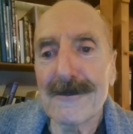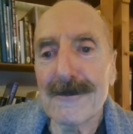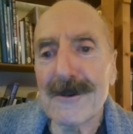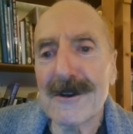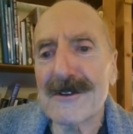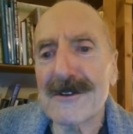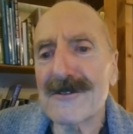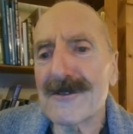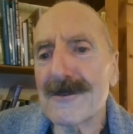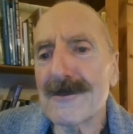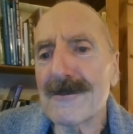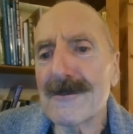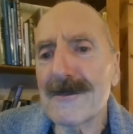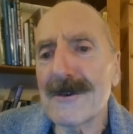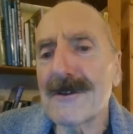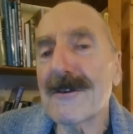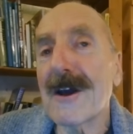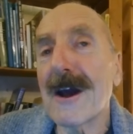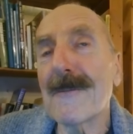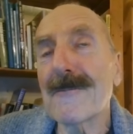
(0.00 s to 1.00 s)
which,
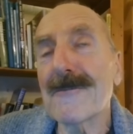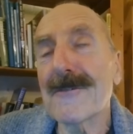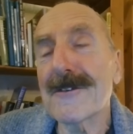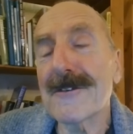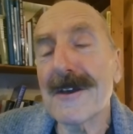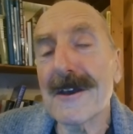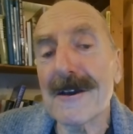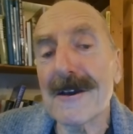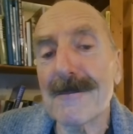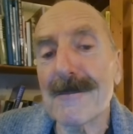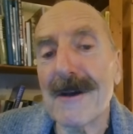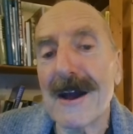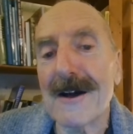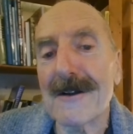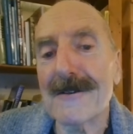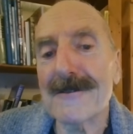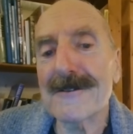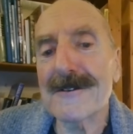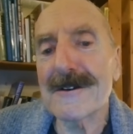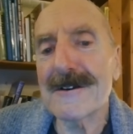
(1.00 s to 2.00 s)
when you come to think
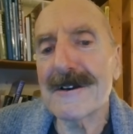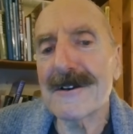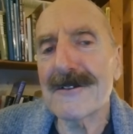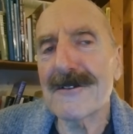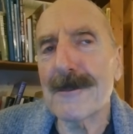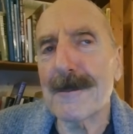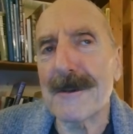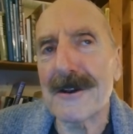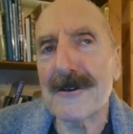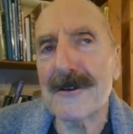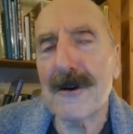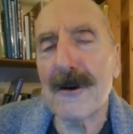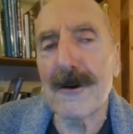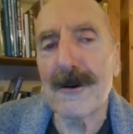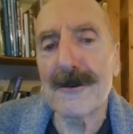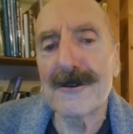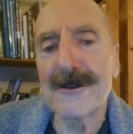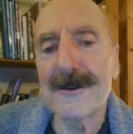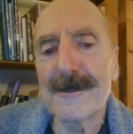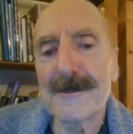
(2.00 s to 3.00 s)
about it, is a bit
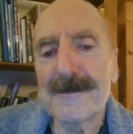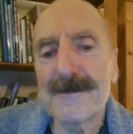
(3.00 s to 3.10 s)
odd.